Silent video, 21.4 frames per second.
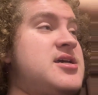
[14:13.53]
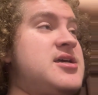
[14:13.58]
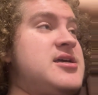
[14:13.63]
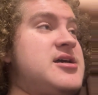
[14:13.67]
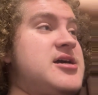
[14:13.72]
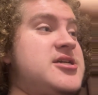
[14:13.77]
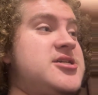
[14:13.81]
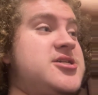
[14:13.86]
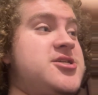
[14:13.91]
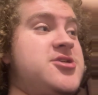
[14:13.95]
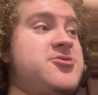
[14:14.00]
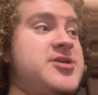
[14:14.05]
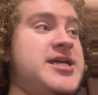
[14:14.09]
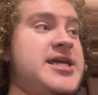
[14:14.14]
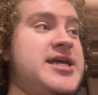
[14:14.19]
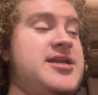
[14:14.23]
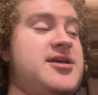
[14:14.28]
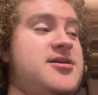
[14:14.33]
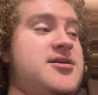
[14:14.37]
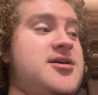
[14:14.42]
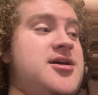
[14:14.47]
just don't get
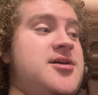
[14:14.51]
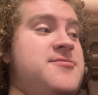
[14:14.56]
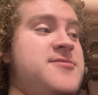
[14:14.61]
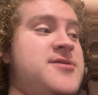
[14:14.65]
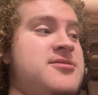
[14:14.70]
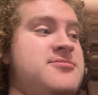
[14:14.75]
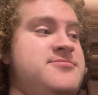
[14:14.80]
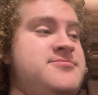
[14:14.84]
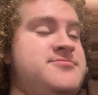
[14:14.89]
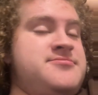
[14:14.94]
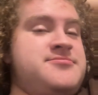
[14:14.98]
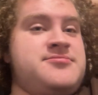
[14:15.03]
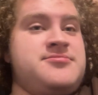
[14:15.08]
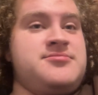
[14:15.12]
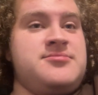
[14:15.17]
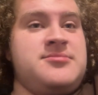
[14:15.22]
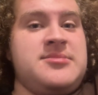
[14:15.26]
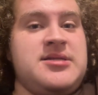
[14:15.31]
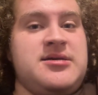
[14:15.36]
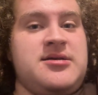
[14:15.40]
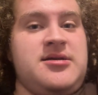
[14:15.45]
it. I mean,
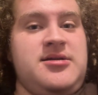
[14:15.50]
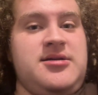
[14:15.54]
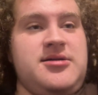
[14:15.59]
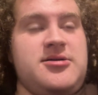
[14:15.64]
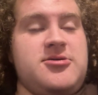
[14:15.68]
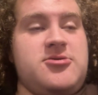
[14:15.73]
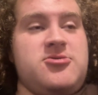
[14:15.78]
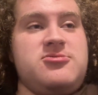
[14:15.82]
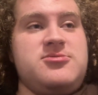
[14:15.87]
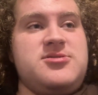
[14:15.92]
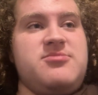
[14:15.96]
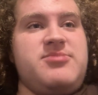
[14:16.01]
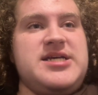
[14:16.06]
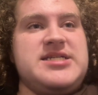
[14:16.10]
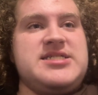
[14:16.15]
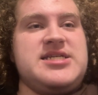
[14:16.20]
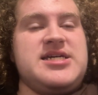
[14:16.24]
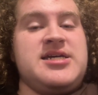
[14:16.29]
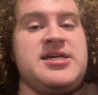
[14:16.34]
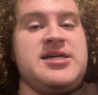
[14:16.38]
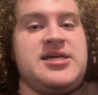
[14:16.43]
who's the best
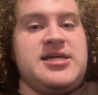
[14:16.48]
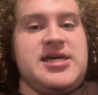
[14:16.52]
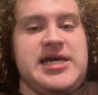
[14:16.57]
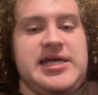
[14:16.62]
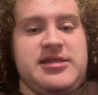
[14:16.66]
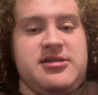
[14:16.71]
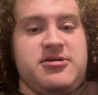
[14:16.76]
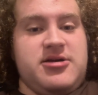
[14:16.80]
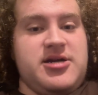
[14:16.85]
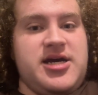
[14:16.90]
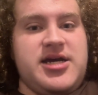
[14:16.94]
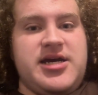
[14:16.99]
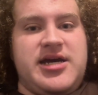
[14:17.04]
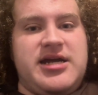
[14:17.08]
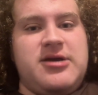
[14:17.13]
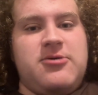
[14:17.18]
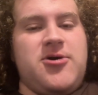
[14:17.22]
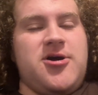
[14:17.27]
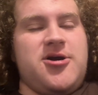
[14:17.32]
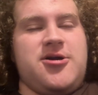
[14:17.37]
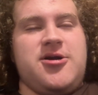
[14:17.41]
they can get? They're not getting
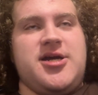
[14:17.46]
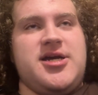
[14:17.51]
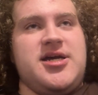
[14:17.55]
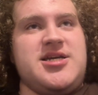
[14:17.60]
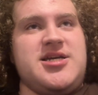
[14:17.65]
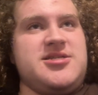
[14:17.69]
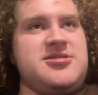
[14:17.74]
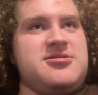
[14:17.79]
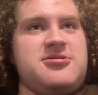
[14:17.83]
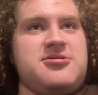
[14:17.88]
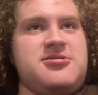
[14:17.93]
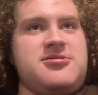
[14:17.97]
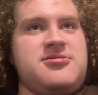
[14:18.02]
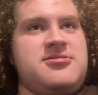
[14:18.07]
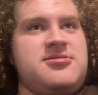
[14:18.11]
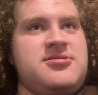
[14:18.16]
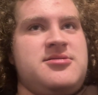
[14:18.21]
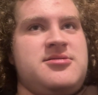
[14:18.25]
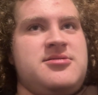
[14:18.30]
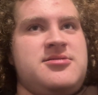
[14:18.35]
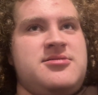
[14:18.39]
Walker Kessler.
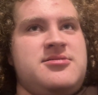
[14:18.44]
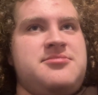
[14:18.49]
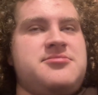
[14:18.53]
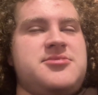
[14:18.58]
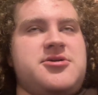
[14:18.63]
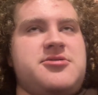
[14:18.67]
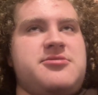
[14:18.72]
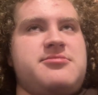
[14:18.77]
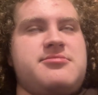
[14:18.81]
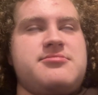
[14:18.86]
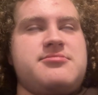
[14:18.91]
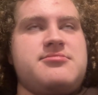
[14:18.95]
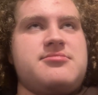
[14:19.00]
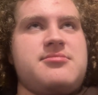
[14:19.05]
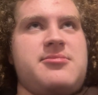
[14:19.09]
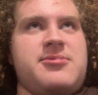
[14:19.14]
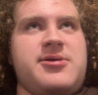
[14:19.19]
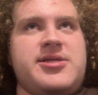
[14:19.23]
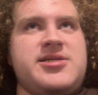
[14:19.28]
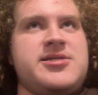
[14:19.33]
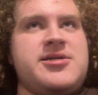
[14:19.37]

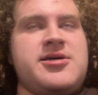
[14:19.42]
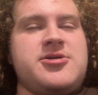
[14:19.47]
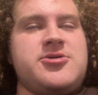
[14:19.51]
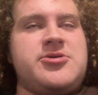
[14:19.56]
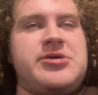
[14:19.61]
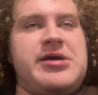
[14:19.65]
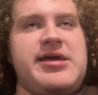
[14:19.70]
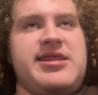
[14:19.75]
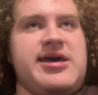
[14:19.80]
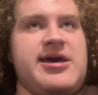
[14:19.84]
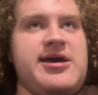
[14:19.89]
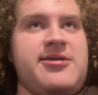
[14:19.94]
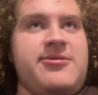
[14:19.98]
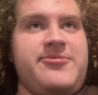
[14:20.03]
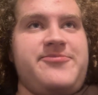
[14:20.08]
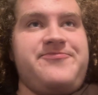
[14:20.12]
Let's not try that.